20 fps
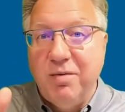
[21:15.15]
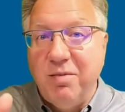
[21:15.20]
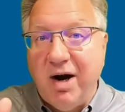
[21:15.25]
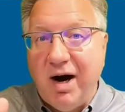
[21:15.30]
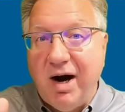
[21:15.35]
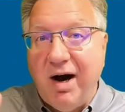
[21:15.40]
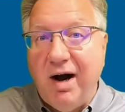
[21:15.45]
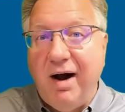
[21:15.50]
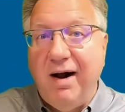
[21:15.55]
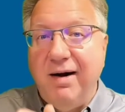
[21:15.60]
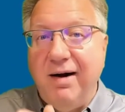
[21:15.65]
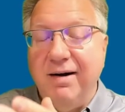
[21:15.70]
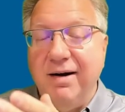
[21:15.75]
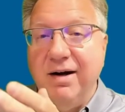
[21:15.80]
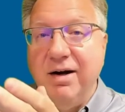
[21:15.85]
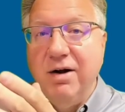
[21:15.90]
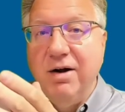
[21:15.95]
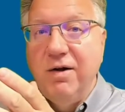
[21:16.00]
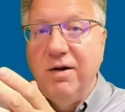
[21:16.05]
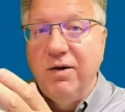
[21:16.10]
on
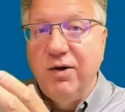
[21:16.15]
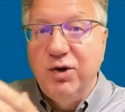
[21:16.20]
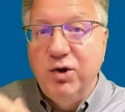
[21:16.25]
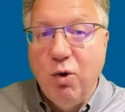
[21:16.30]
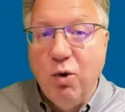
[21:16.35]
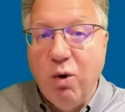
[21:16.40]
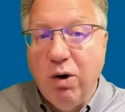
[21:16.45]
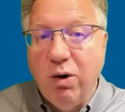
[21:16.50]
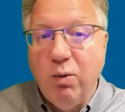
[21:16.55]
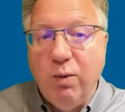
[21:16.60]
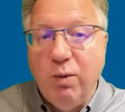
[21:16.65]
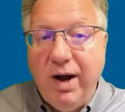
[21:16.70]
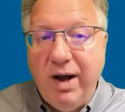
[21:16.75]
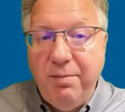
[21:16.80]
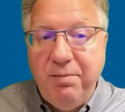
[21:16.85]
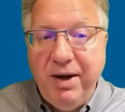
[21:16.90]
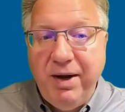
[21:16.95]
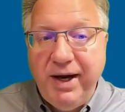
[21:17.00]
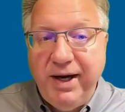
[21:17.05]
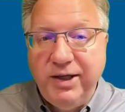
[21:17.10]
your web
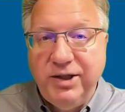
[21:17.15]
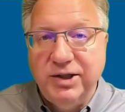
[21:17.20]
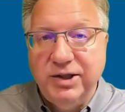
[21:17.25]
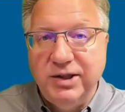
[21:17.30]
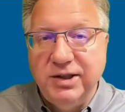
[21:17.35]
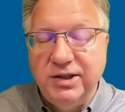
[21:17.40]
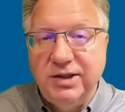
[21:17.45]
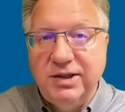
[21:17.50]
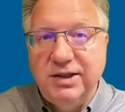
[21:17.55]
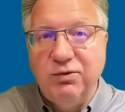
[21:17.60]
pages.